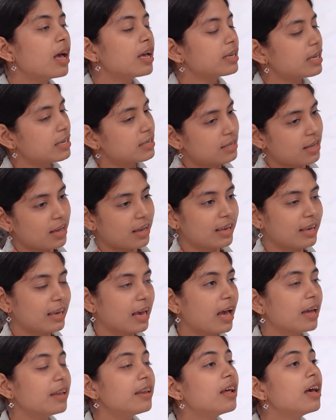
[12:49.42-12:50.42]
Yes, I
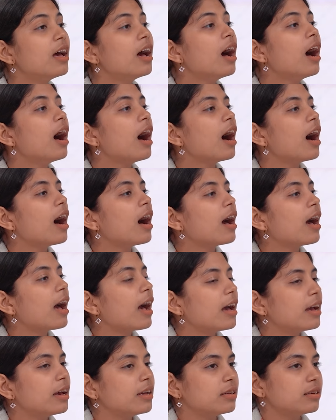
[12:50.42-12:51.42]
can.
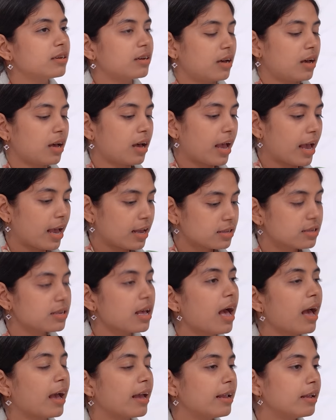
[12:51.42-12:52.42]
As
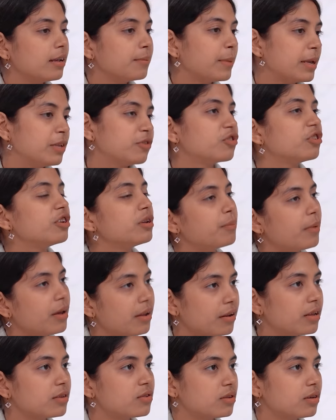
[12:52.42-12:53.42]
I mentioned in
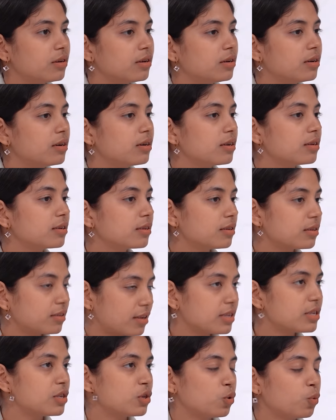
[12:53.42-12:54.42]
my
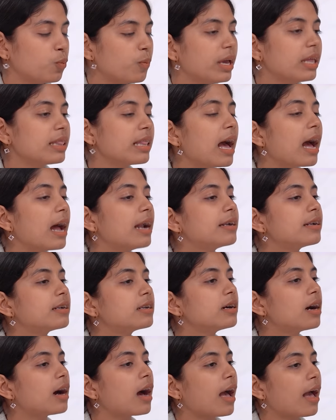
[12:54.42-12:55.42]
resume that
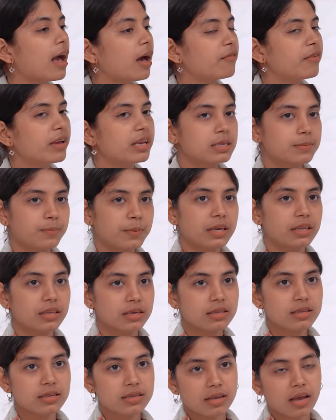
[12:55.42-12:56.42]
I have
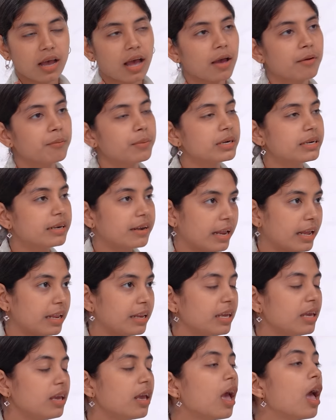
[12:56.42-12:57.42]
experience, I am a
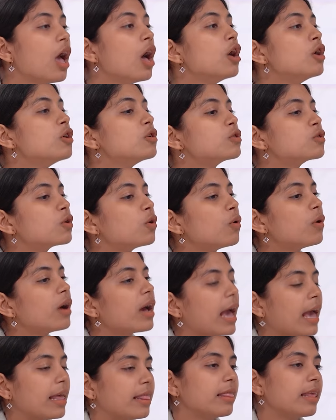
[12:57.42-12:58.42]
trainee. So,
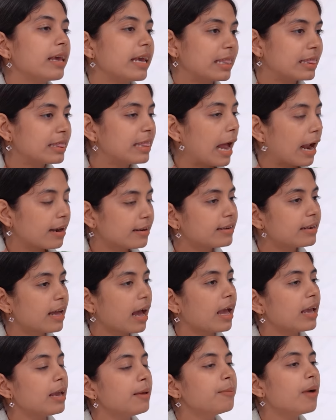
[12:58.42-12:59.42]
and at that
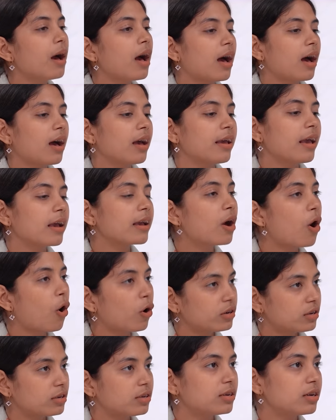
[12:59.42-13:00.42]
time, I
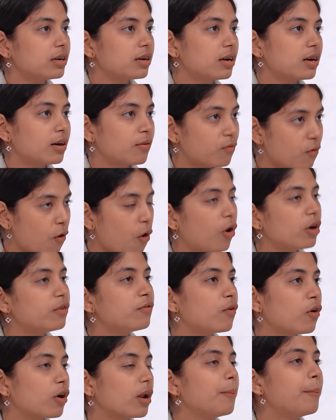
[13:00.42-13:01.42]
got an award
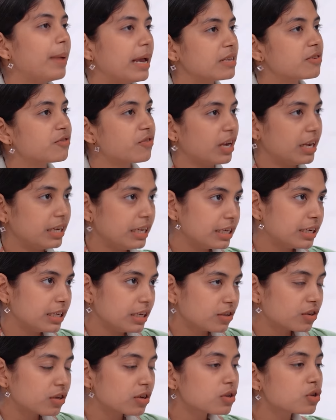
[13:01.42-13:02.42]
for a best trainee
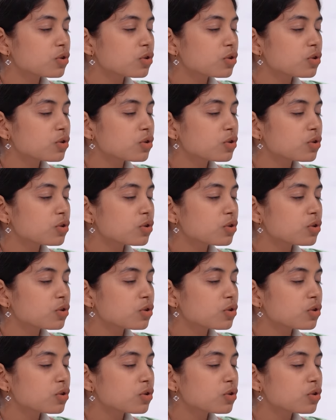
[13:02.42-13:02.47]
teacher.